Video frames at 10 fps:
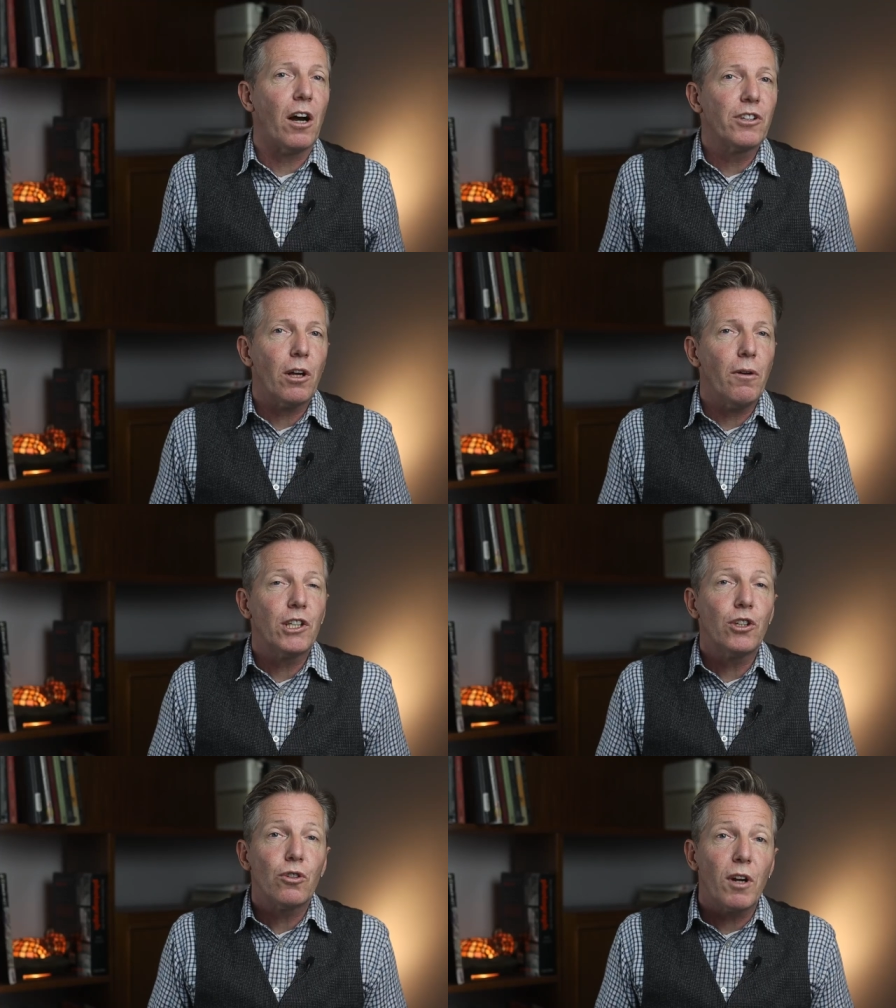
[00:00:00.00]
are so
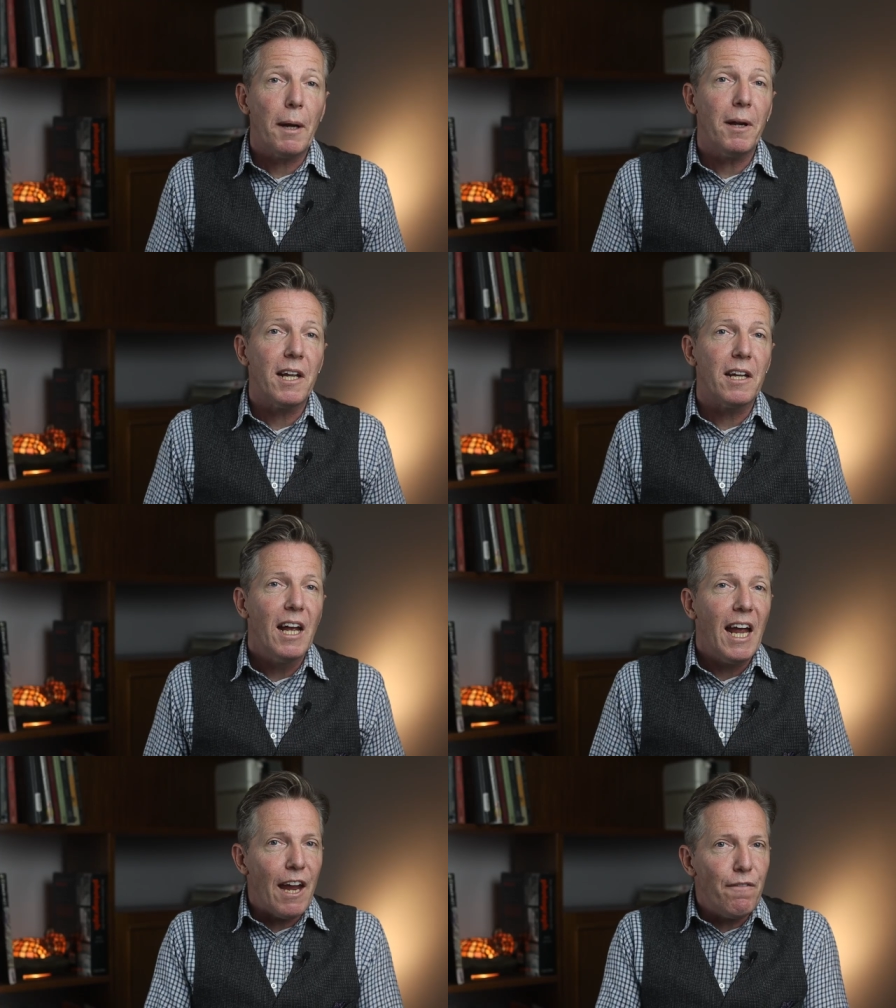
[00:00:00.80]
extremely
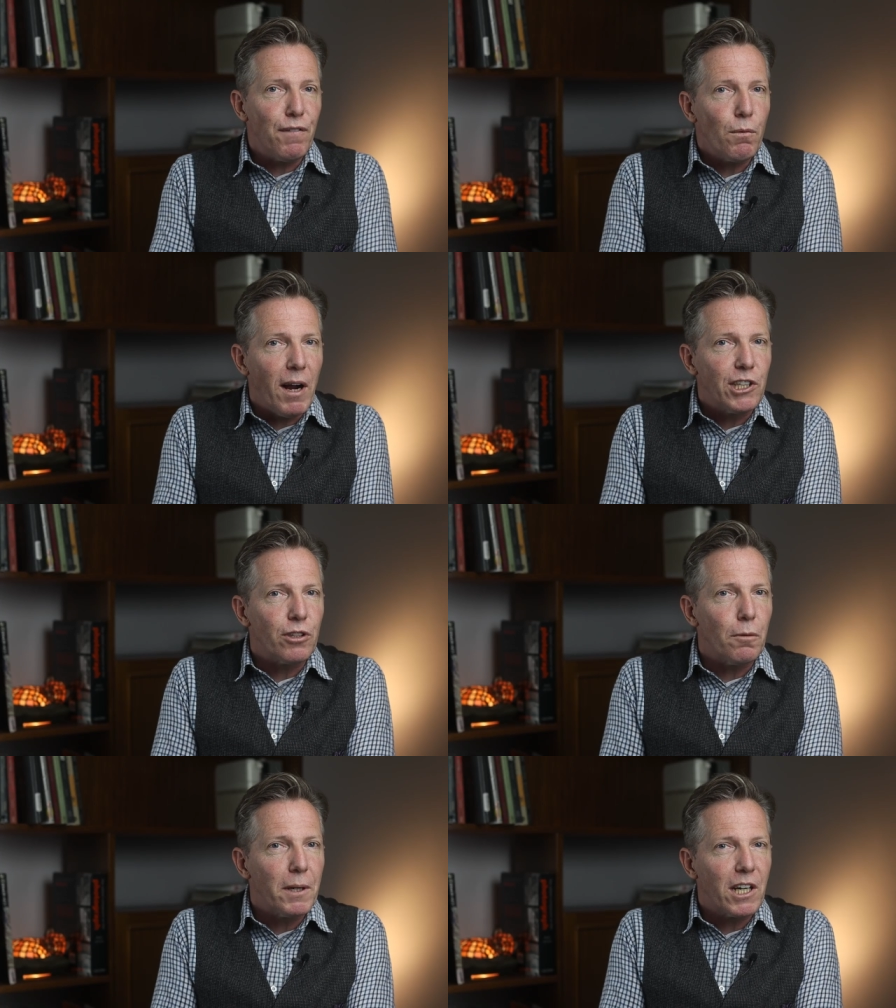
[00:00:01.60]

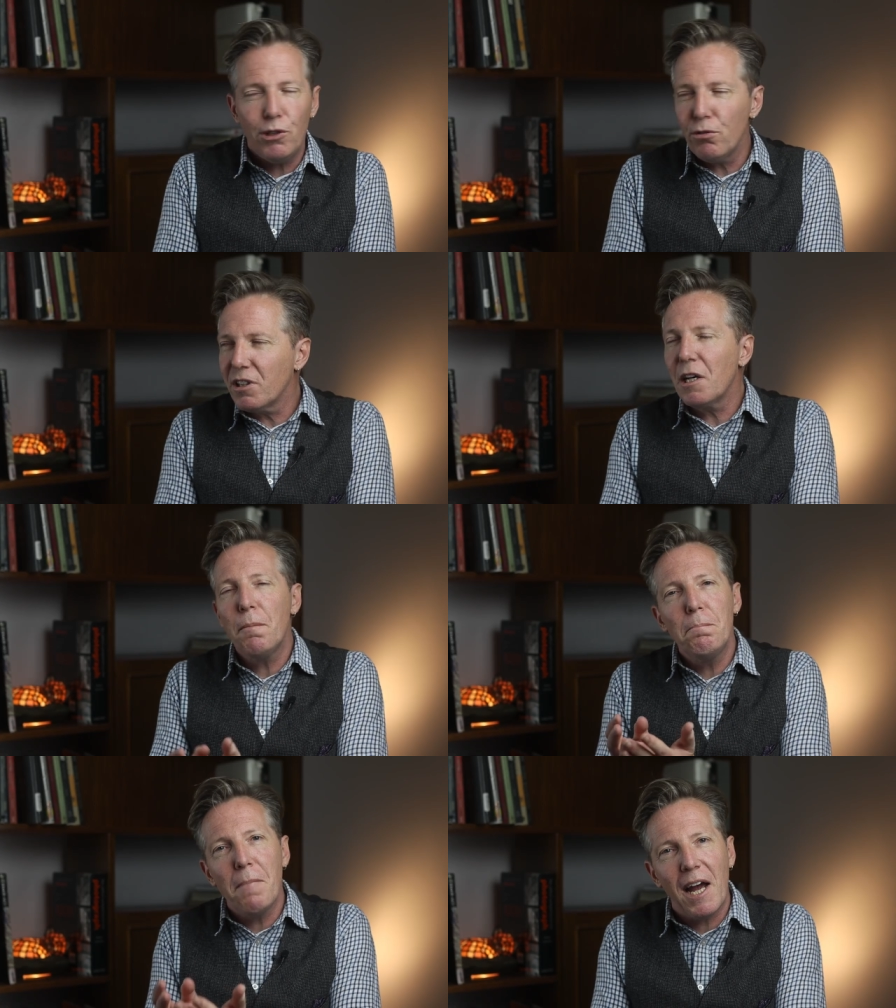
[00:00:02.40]
influential because you can
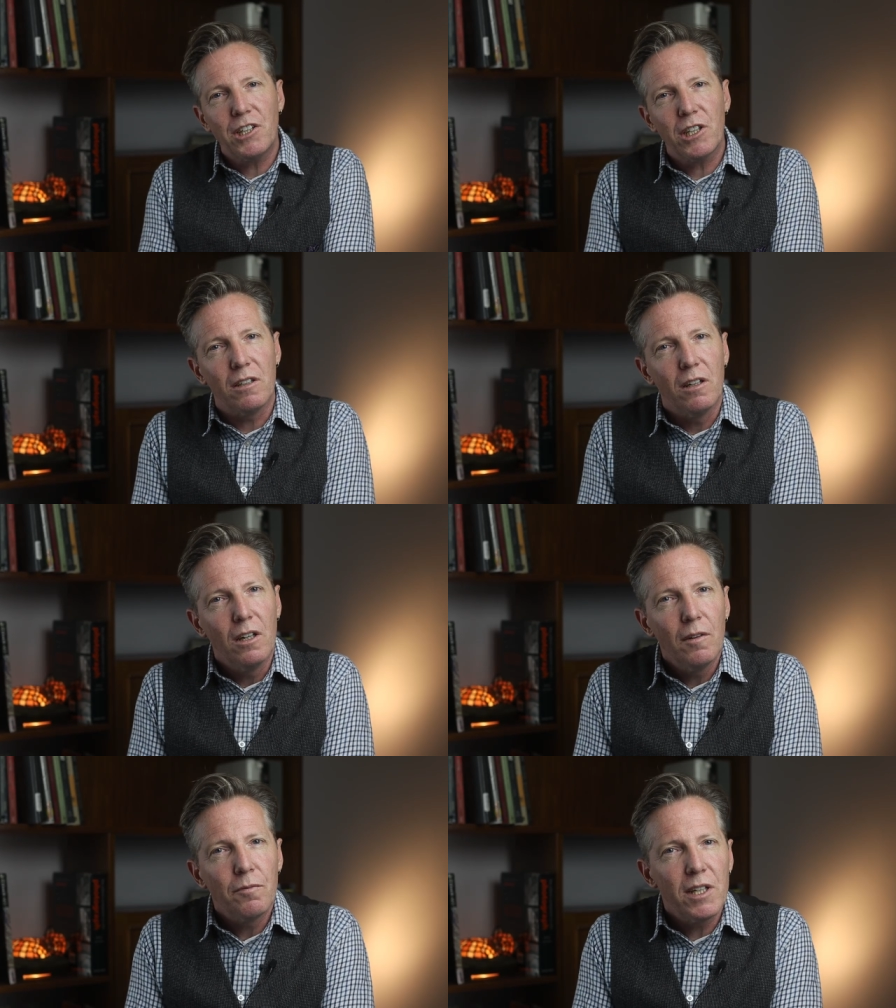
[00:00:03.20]
imagine
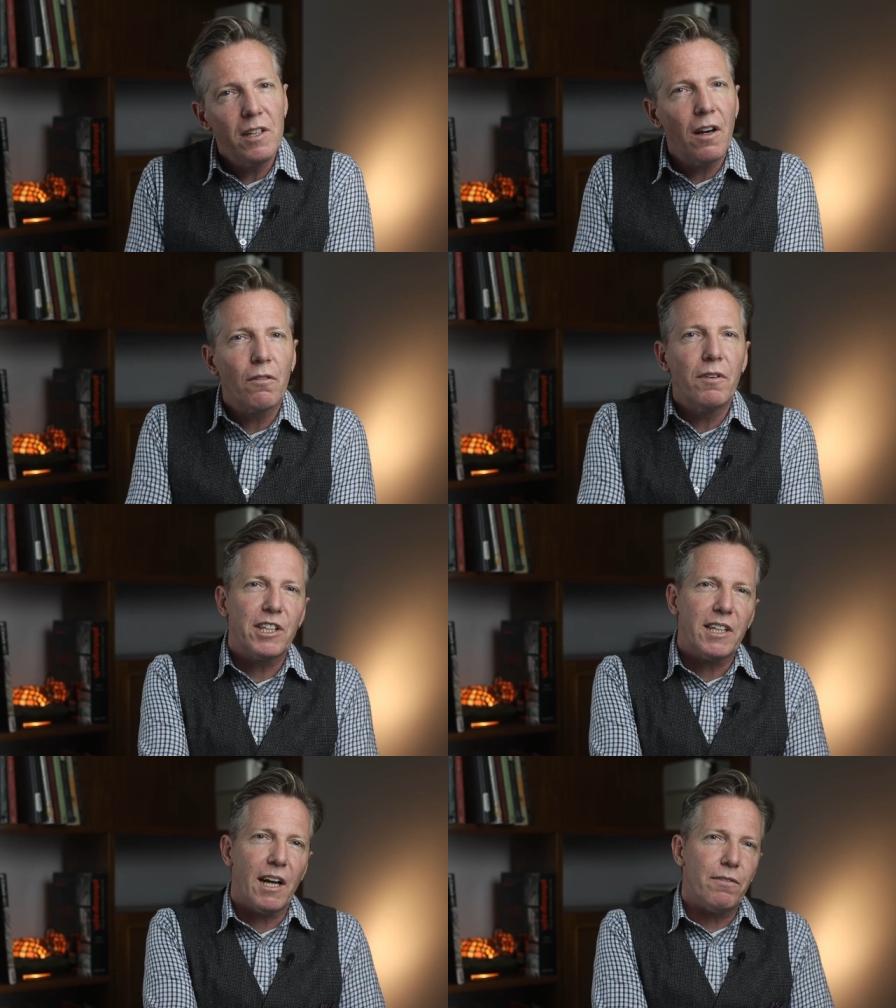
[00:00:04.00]
the young
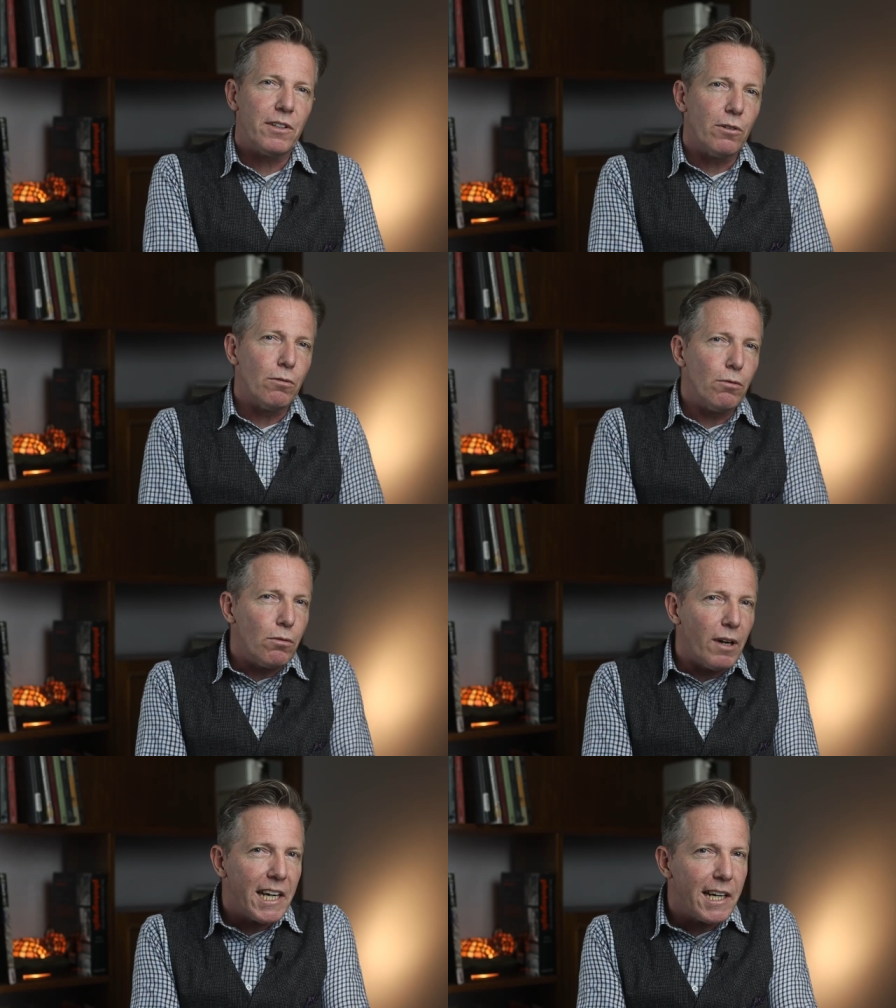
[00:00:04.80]
Richard Avedon
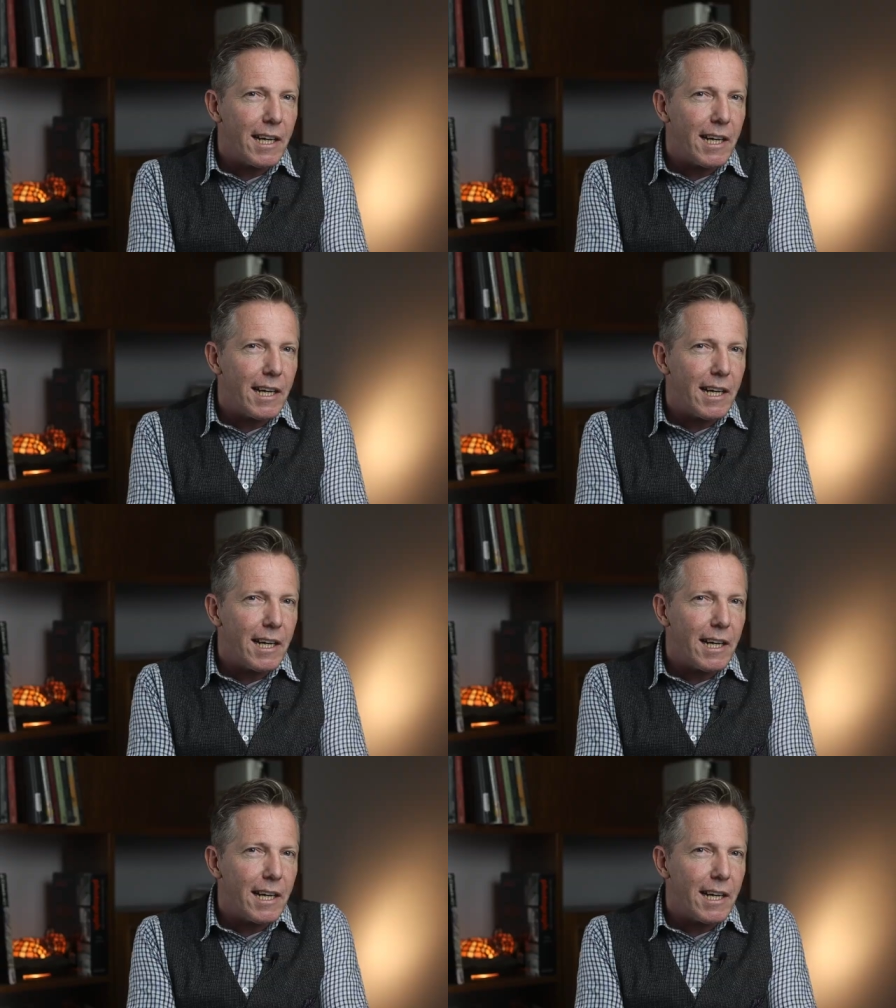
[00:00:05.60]
or Annie